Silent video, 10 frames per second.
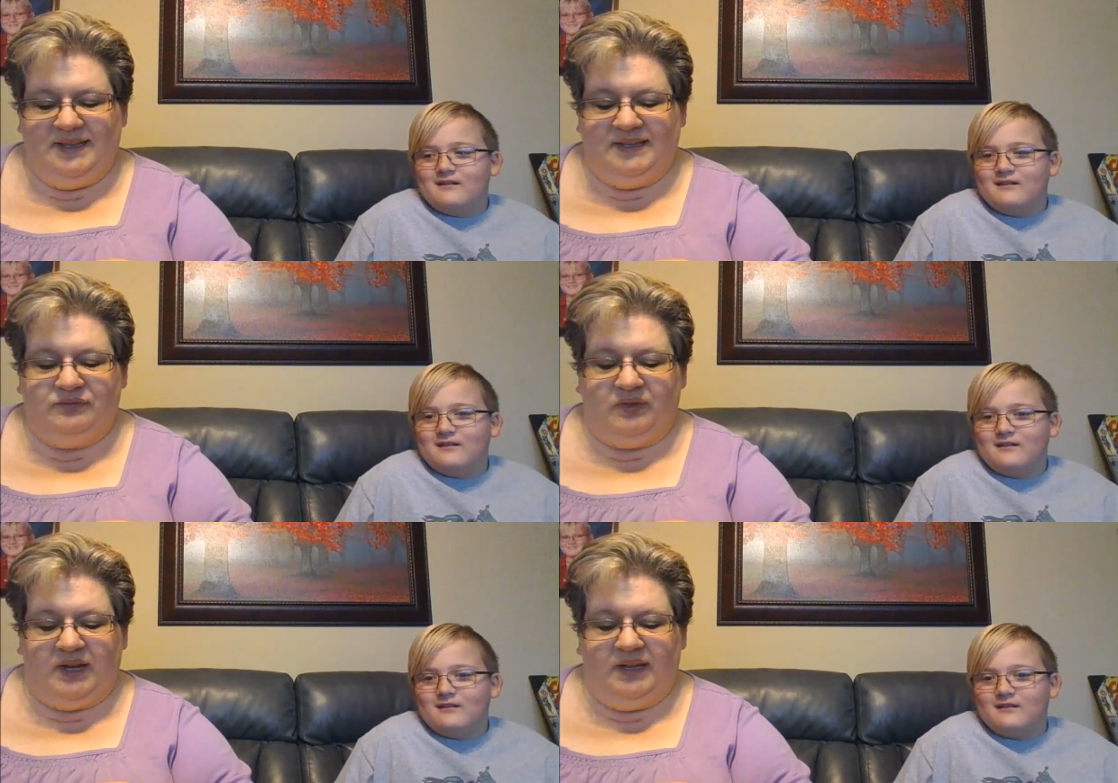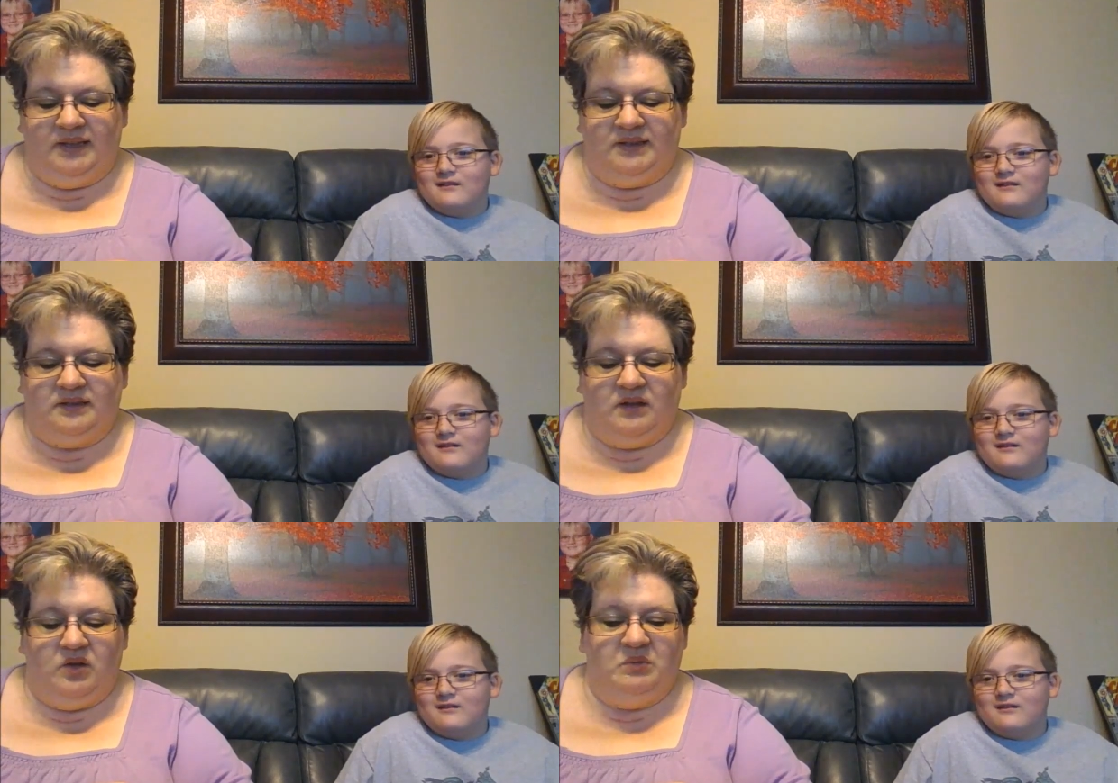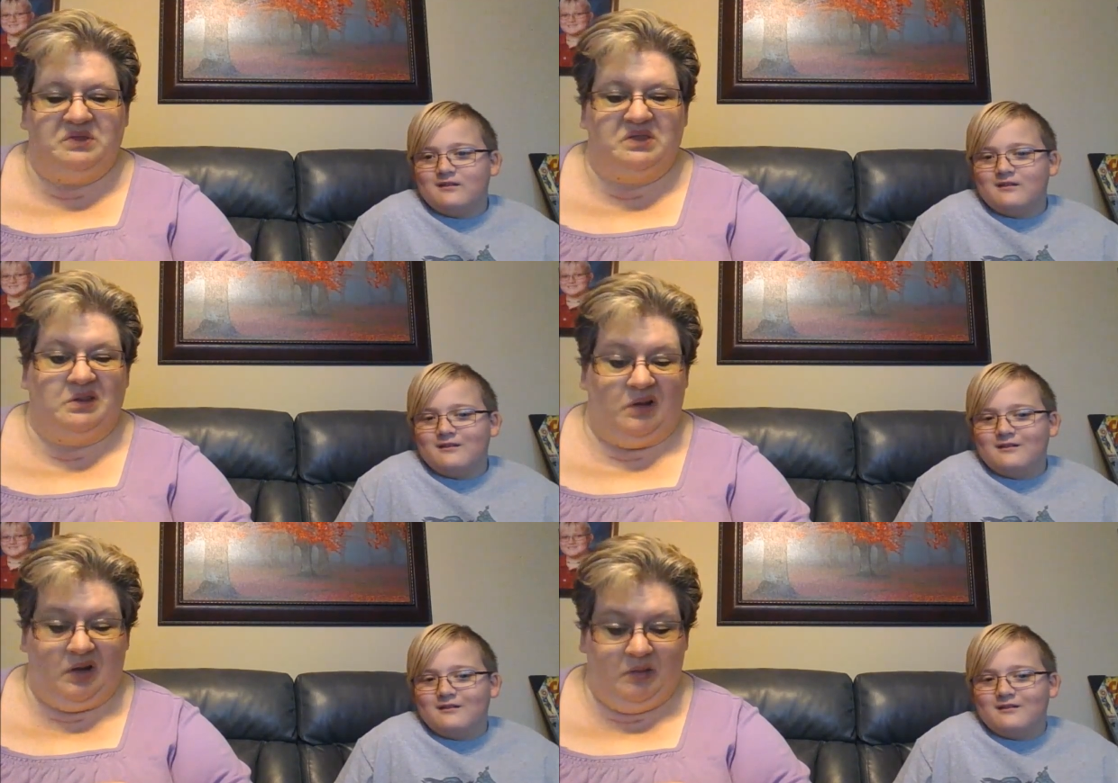Speaker 1: less violent, almost
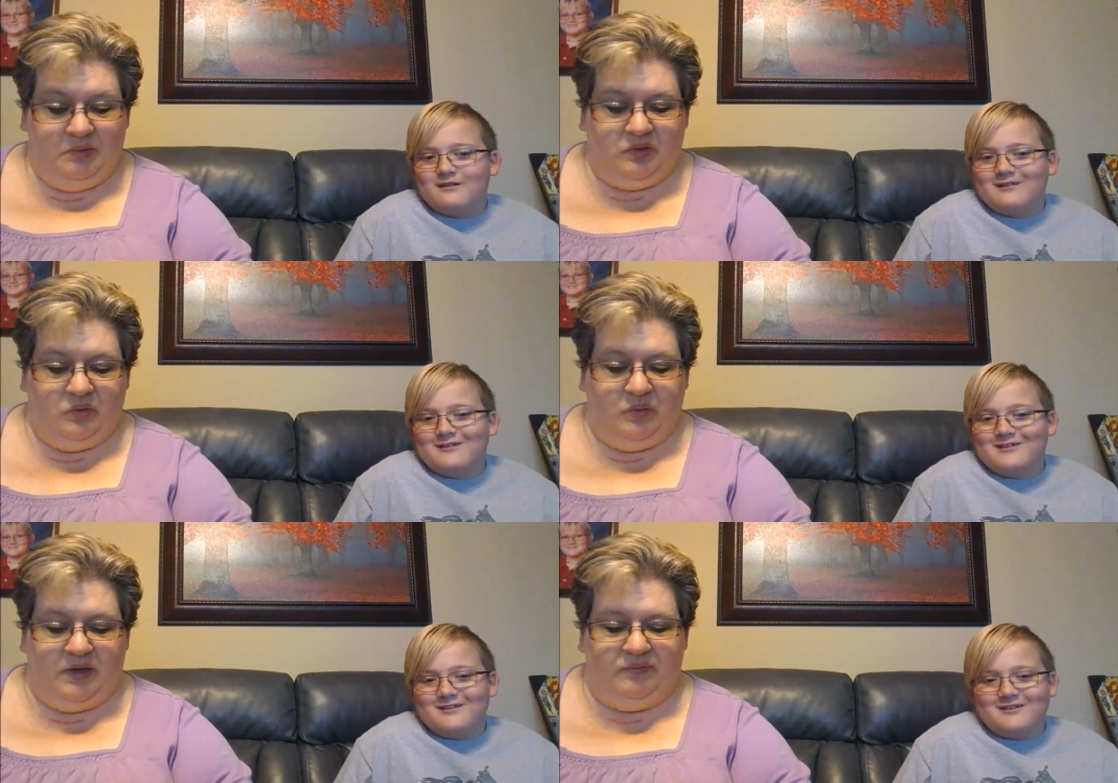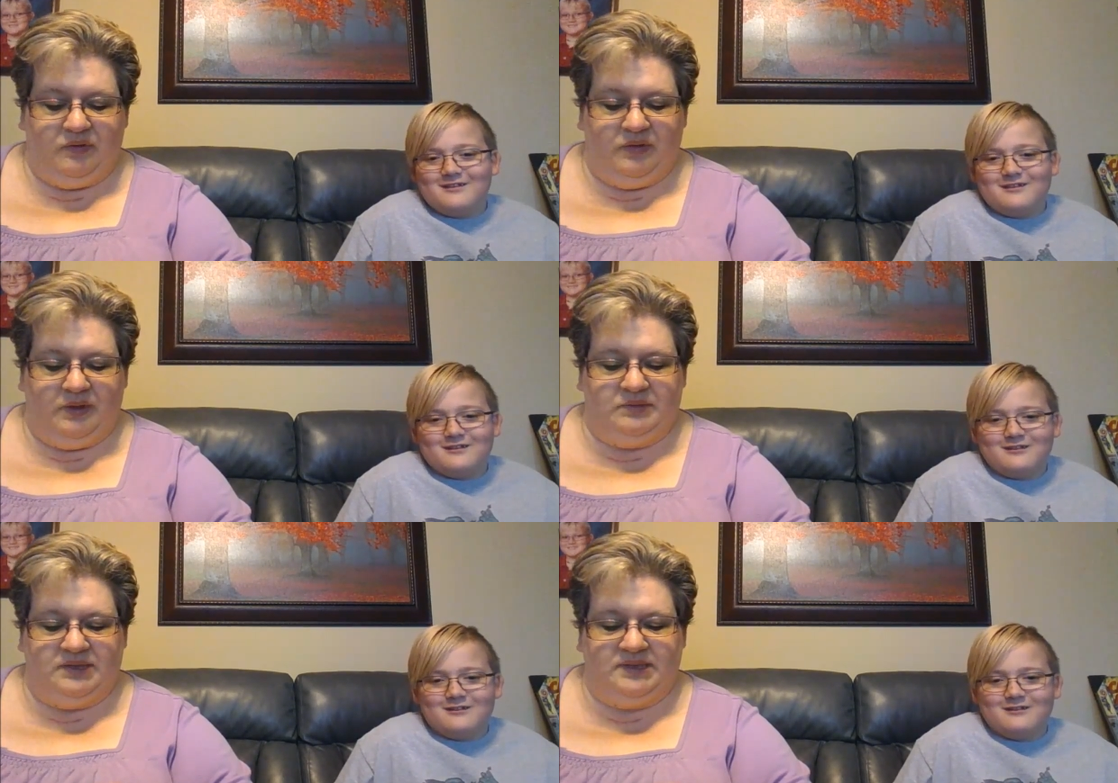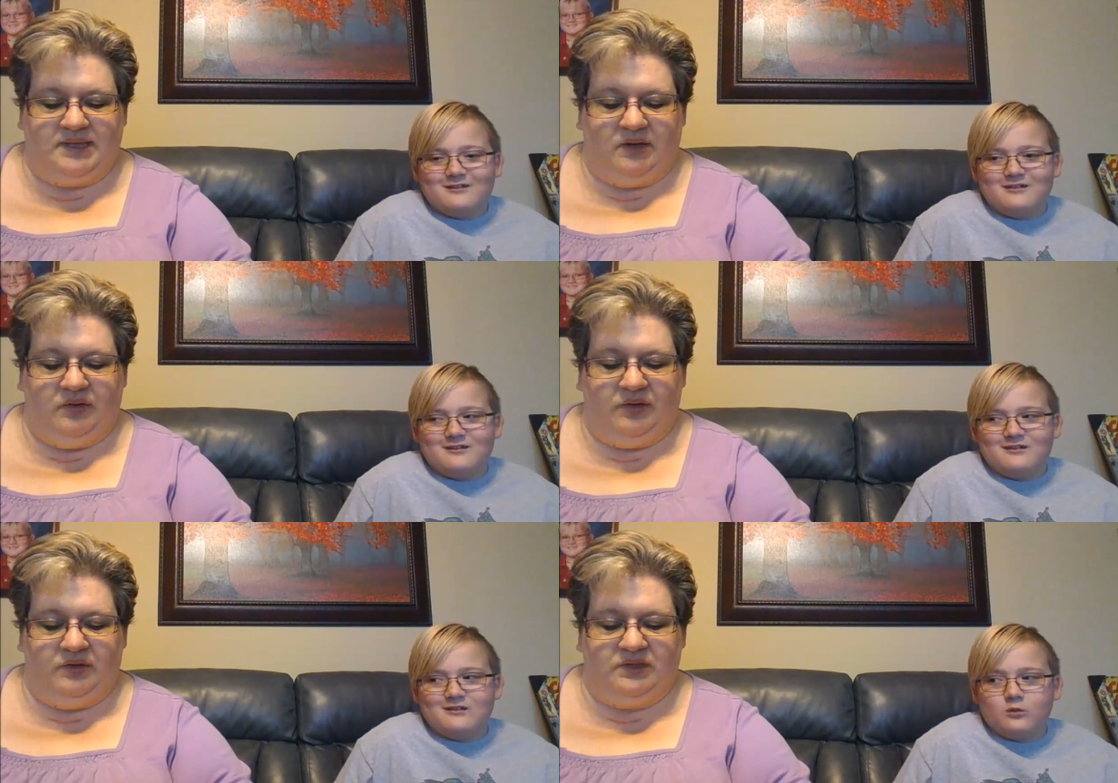comical way for them to settle
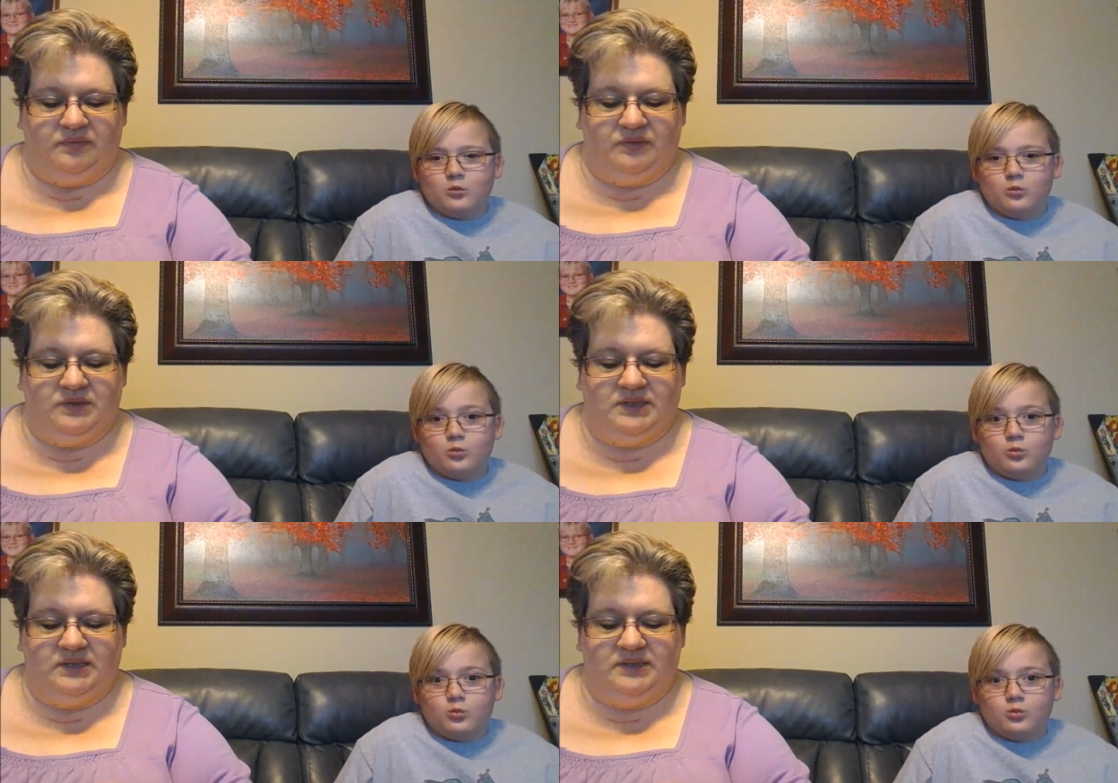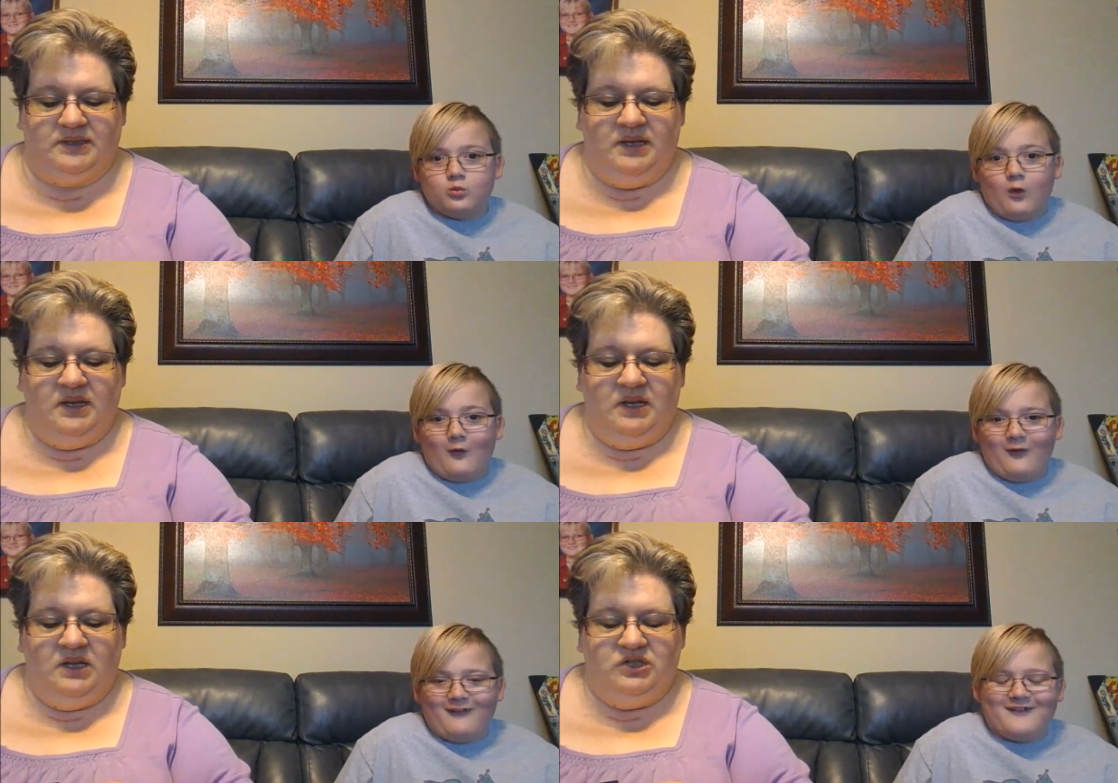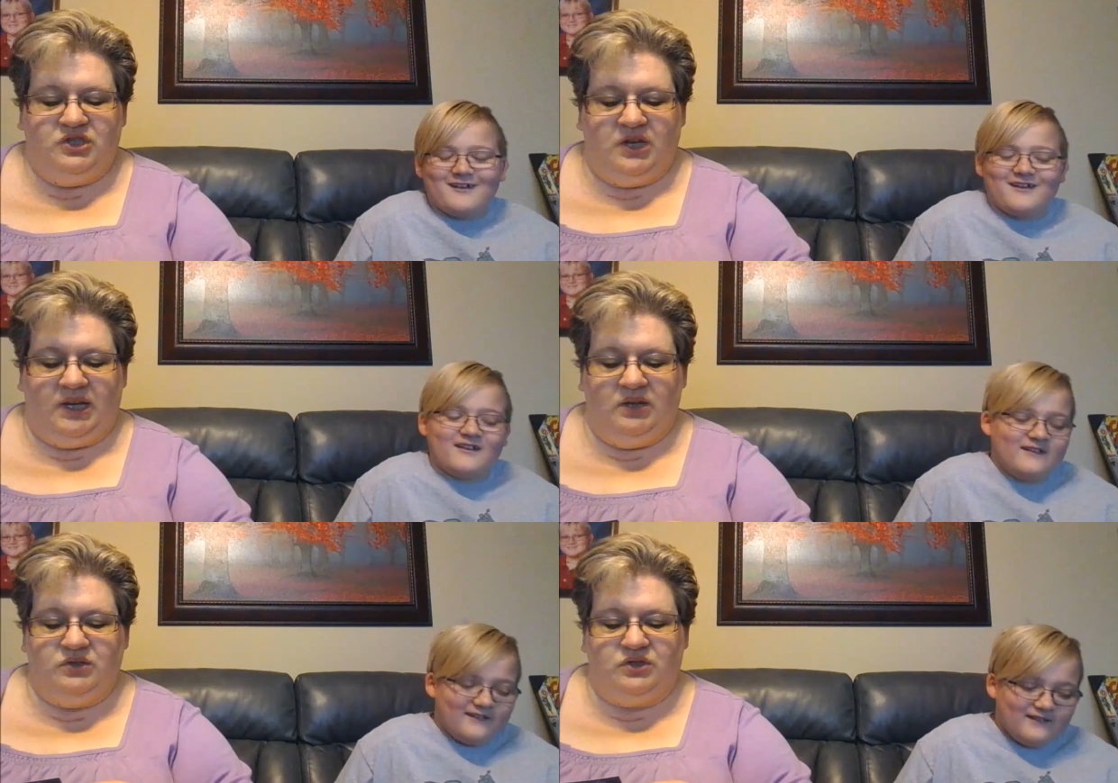their differences? Check out